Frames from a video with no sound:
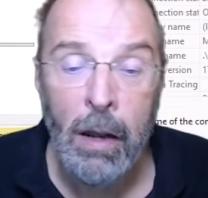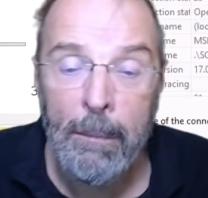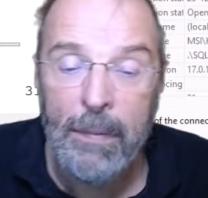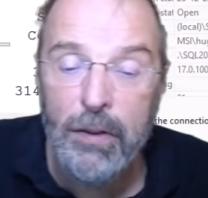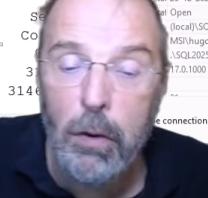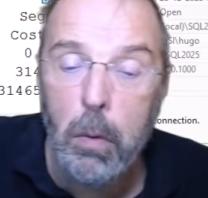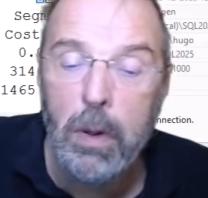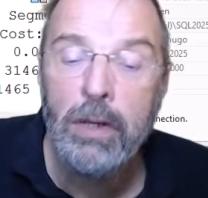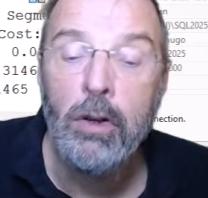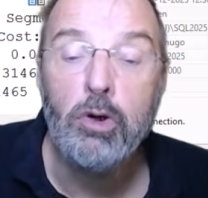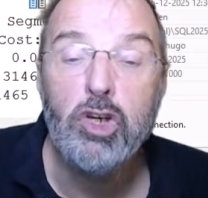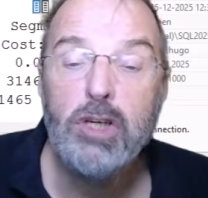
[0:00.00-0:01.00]
But the
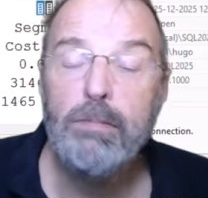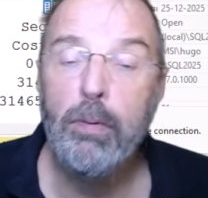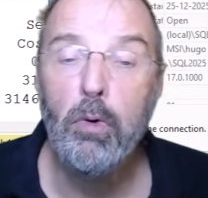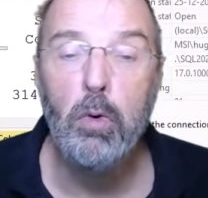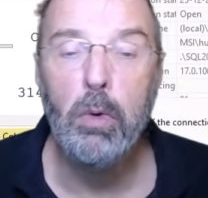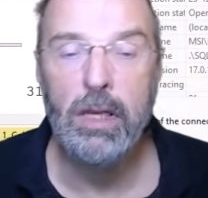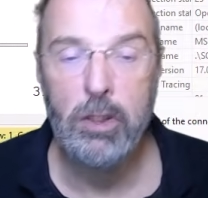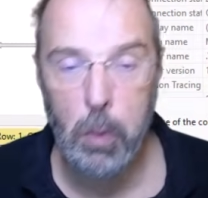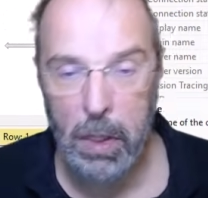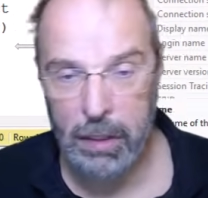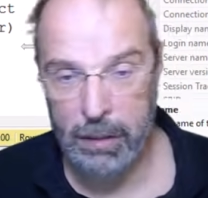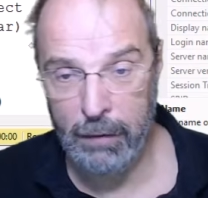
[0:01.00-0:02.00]
window spool is
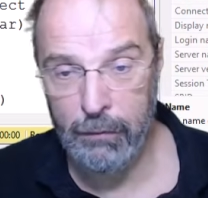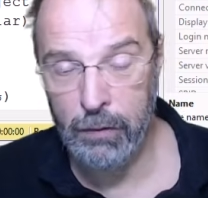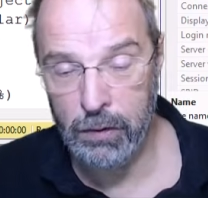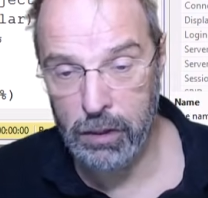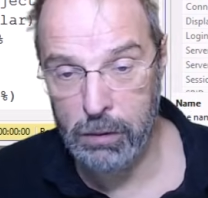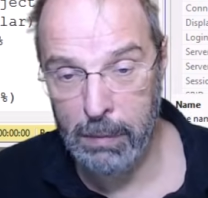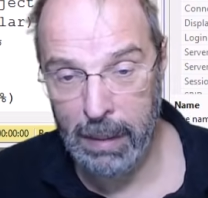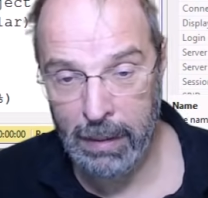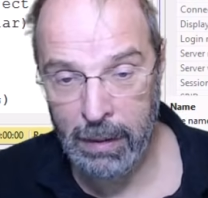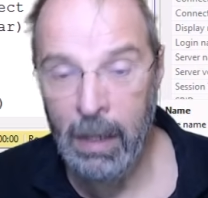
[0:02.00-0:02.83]
where the difference is made.